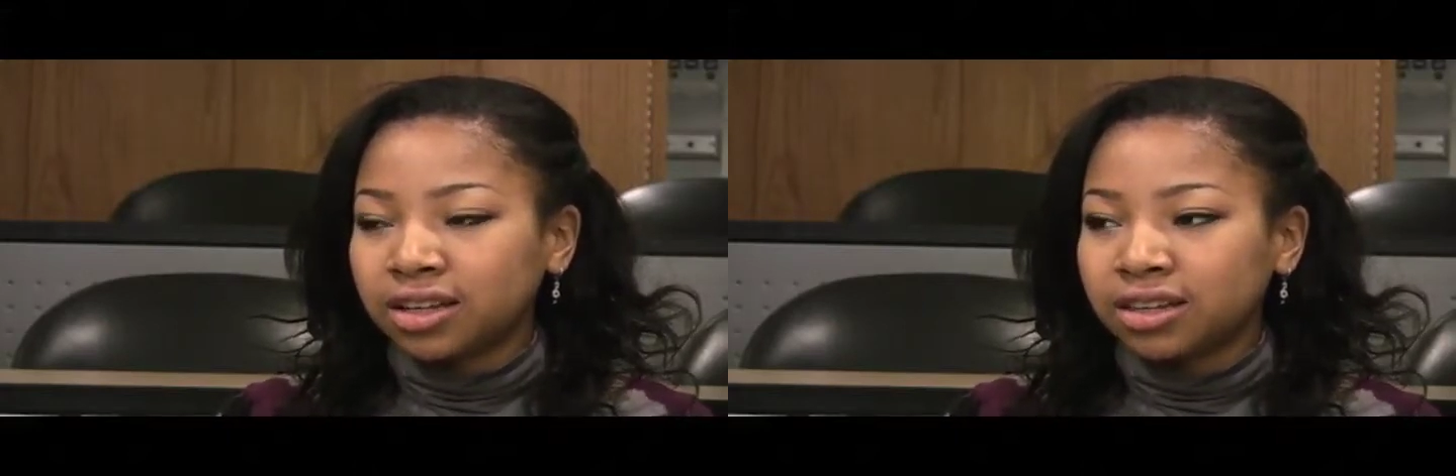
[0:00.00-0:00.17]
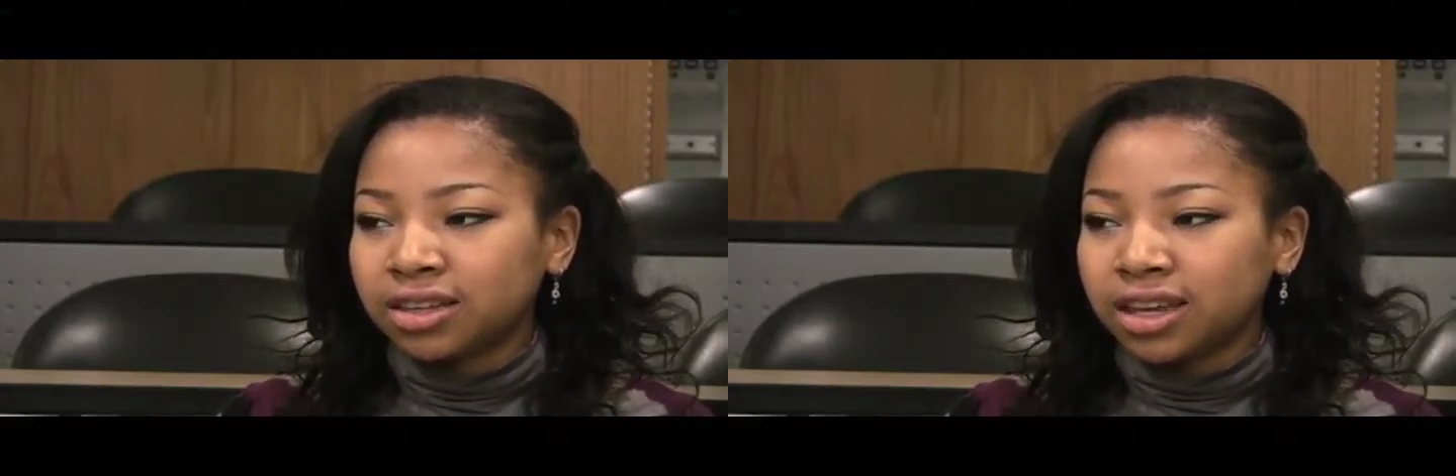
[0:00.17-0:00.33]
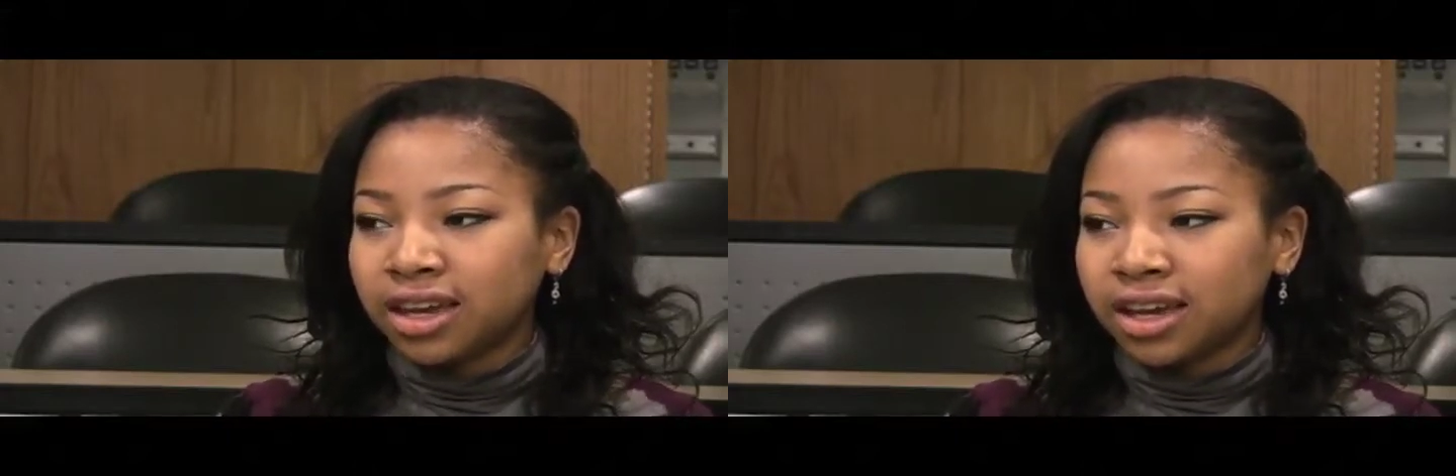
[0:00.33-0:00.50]

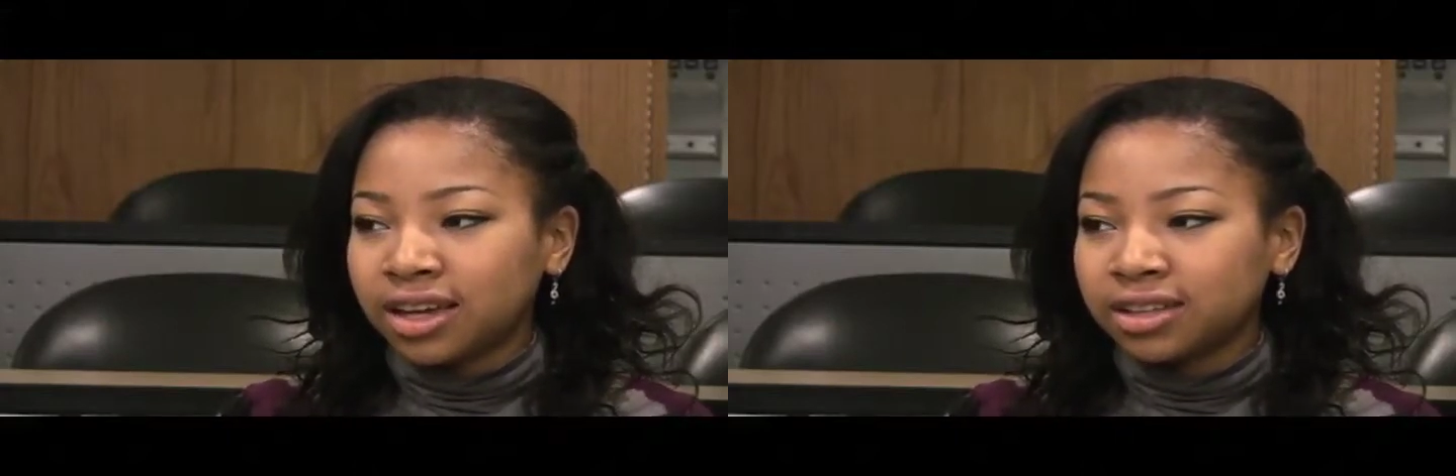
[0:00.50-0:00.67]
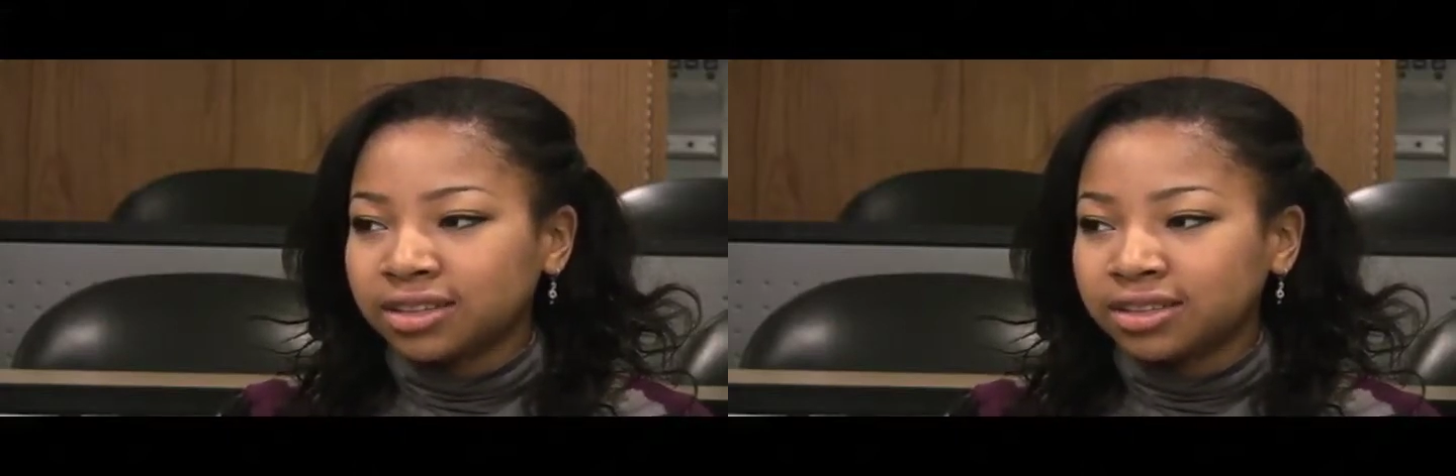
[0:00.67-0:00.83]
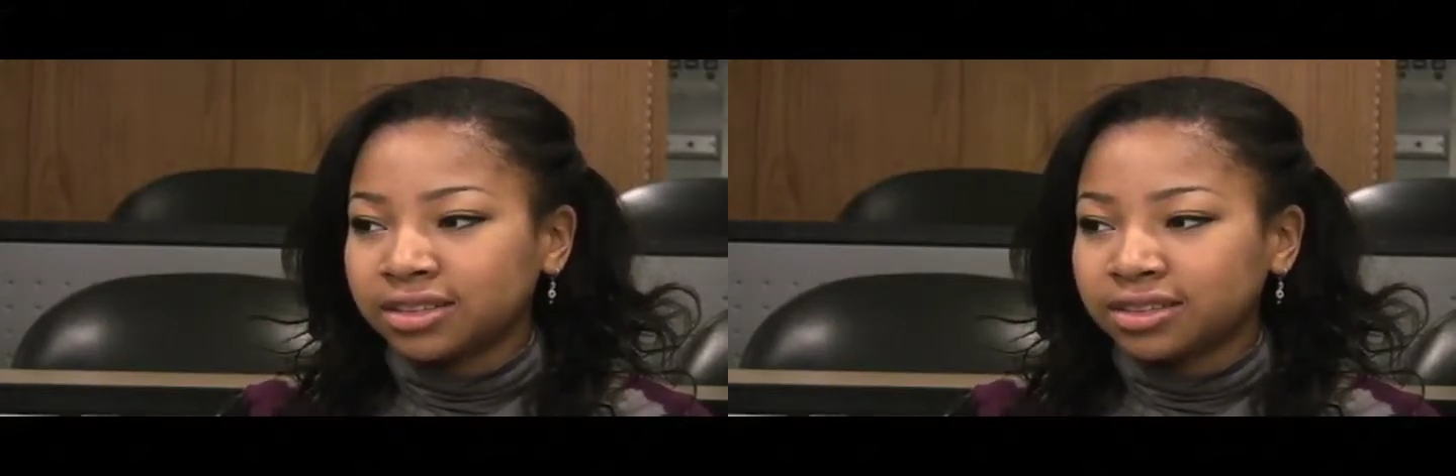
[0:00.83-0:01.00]
that
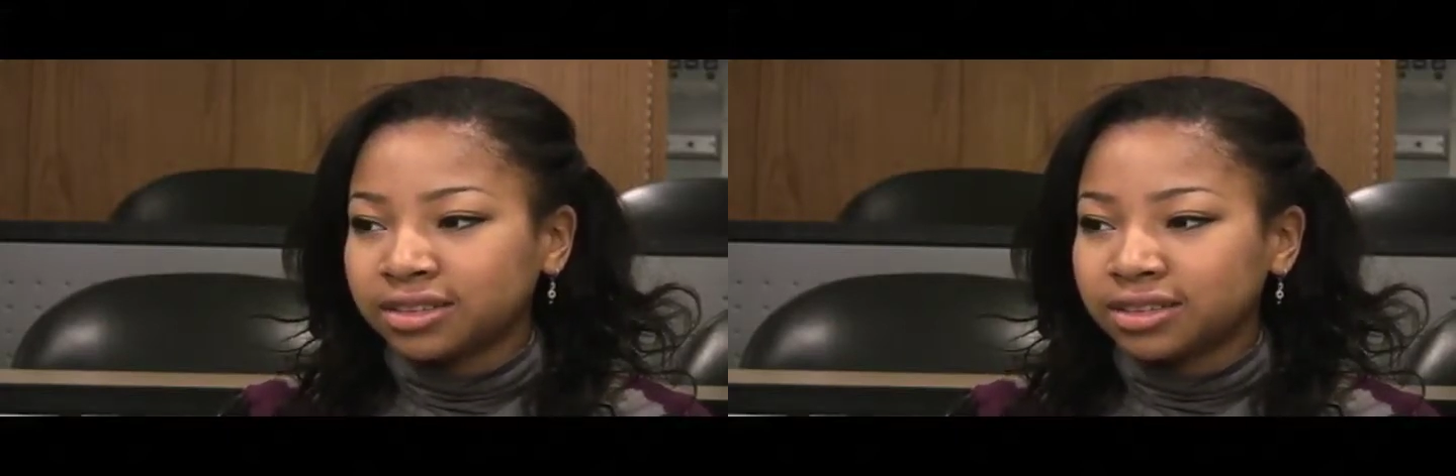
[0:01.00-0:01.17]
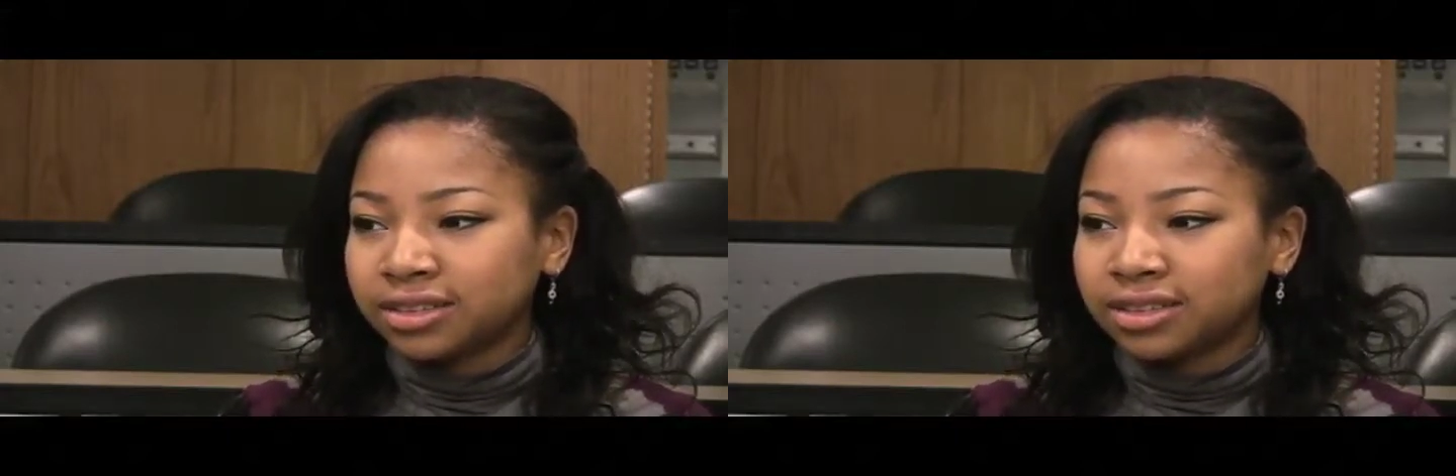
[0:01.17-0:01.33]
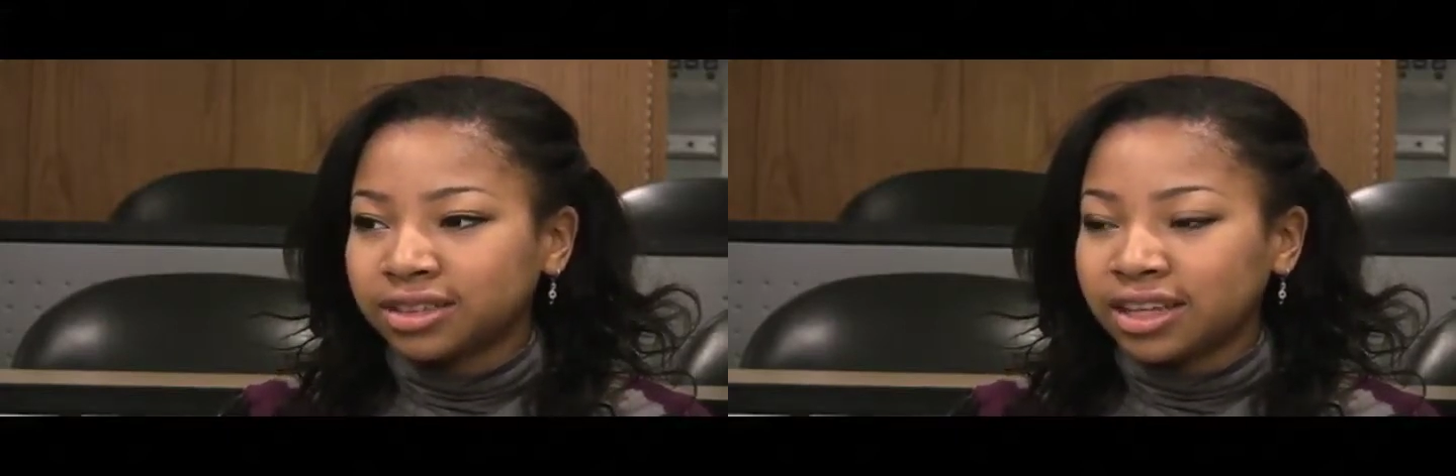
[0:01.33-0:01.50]

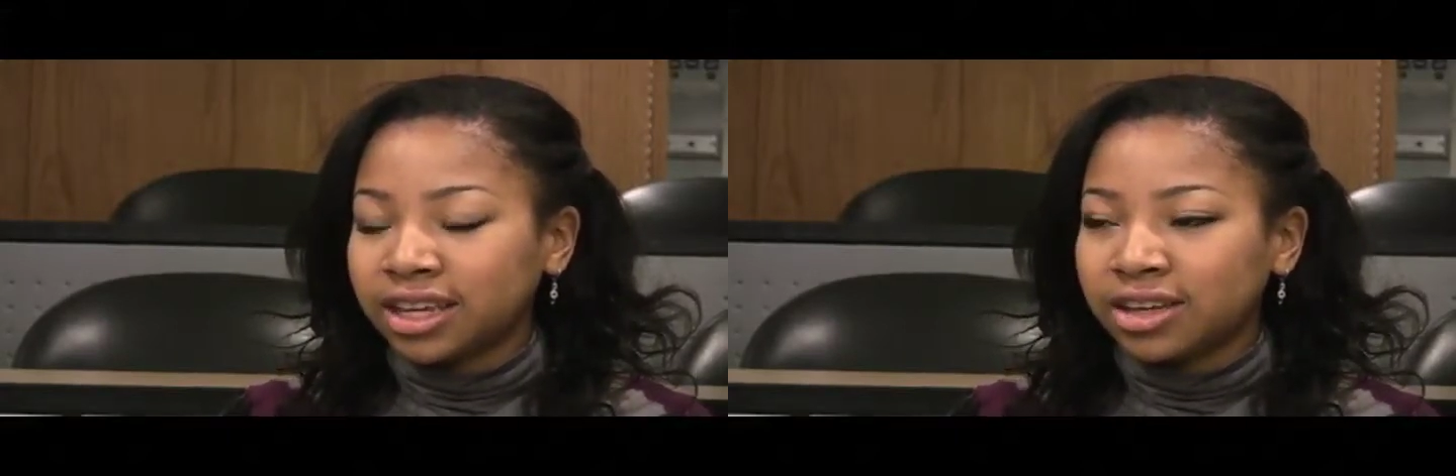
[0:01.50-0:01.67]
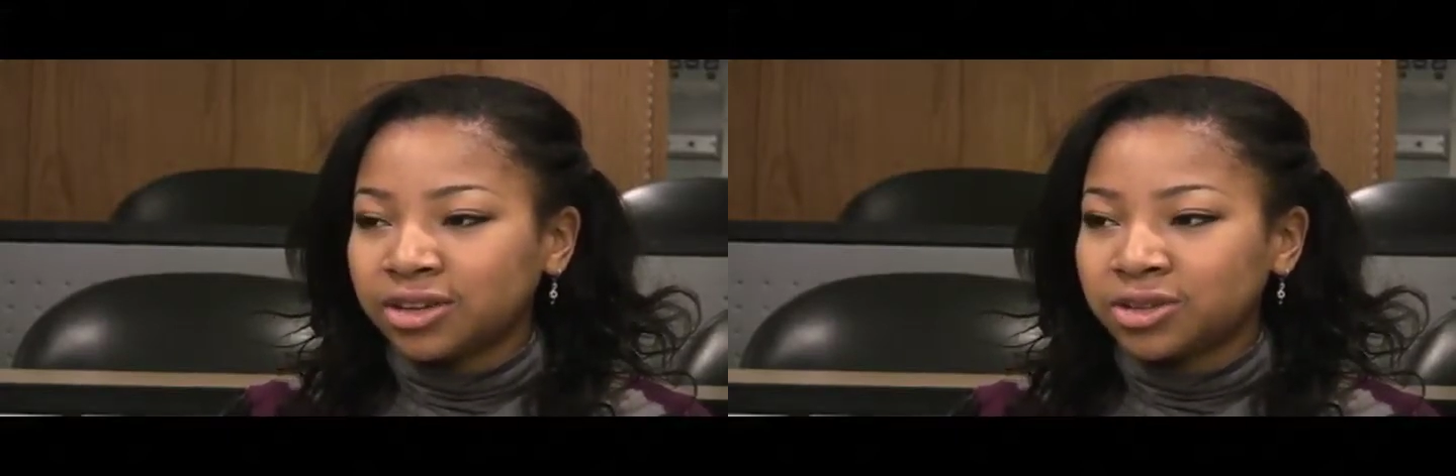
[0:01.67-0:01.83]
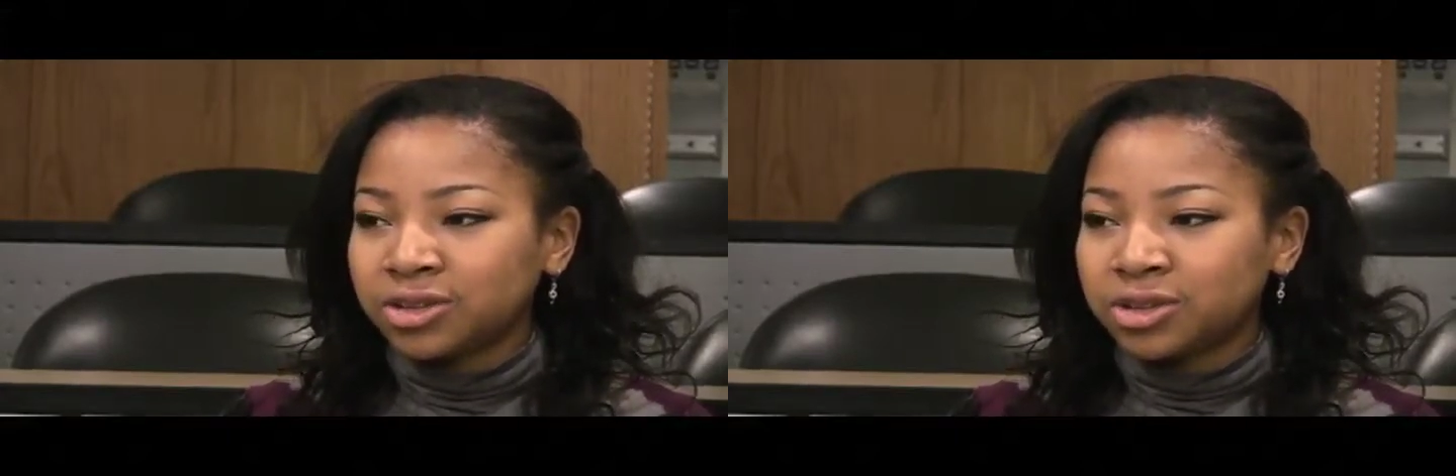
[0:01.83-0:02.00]

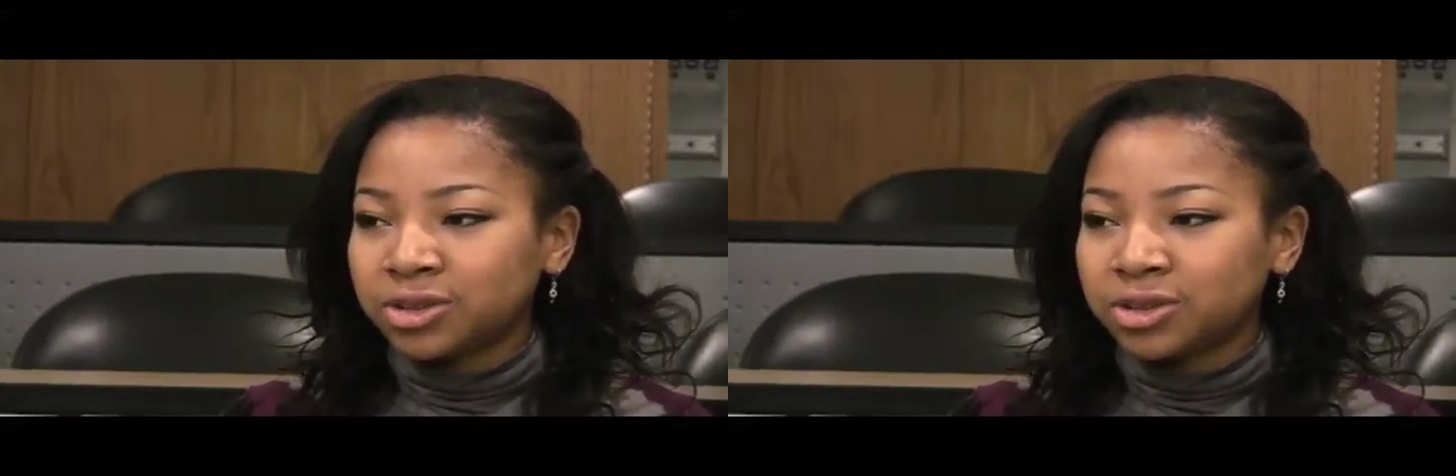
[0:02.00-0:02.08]
caters